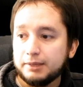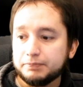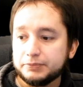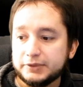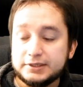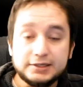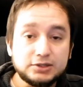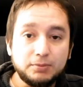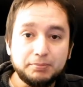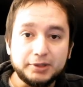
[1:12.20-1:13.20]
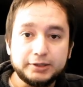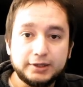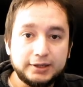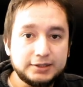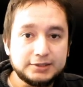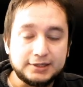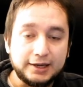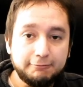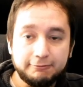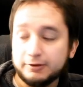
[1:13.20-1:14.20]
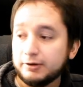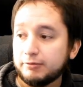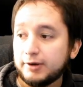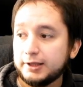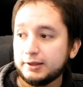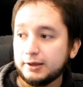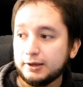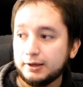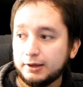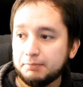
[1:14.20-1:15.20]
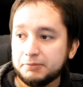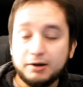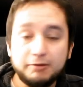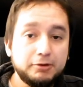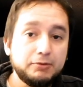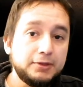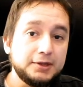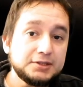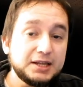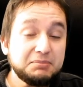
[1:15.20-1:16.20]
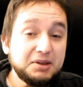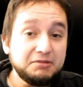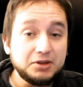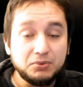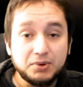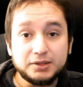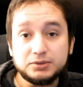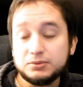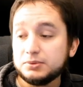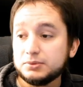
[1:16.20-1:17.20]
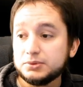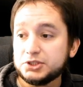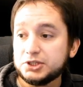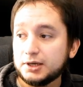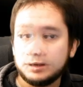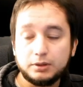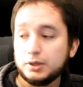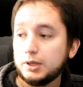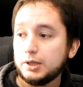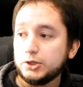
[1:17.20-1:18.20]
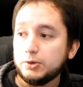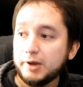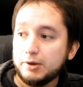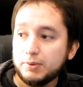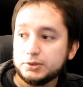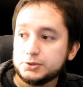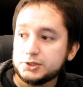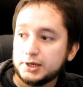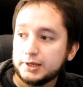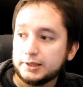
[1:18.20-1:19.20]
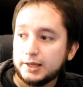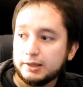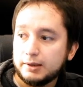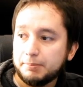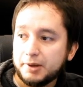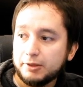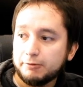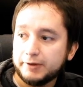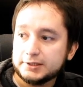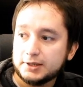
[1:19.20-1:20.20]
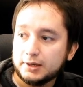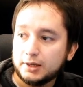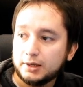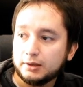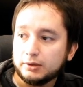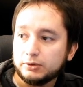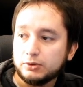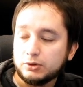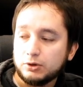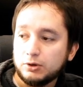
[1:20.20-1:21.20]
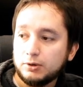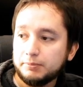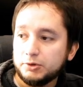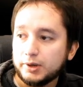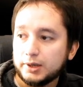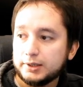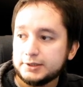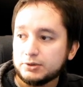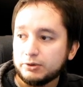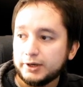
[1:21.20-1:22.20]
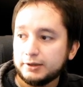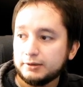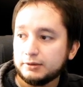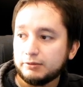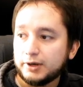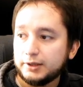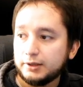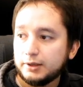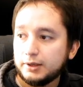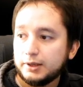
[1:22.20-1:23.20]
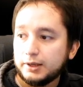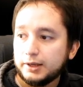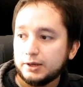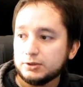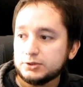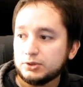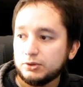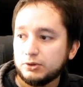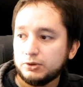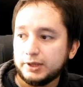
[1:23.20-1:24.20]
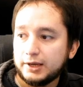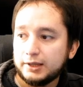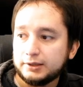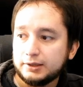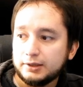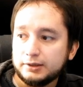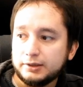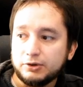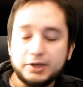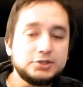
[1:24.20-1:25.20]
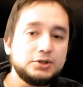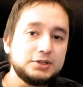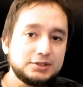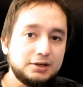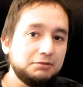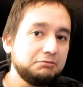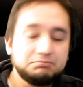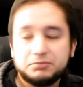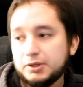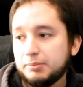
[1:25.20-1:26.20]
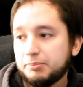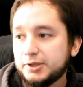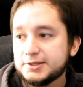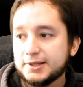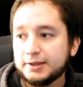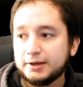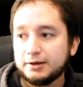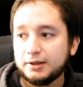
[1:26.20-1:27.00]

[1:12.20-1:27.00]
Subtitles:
This is completely safe, right? There are a few things that maybe you want to check. You might want to check that the pathofexile.com URL is correct, right? And also that the connection is safe, pretty standard.